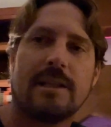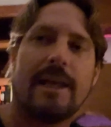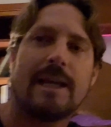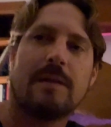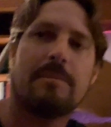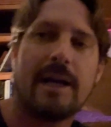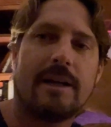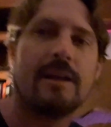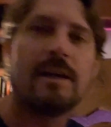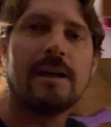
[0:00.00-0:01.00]
laying in
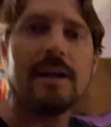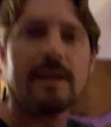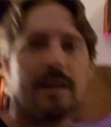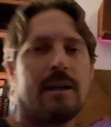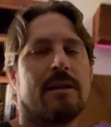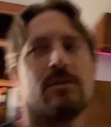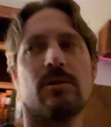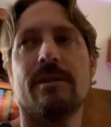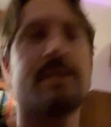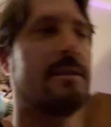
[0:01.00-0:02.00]
bed can
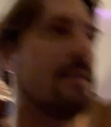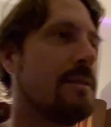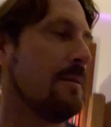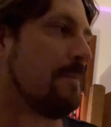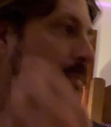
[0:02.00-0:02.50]
control the system.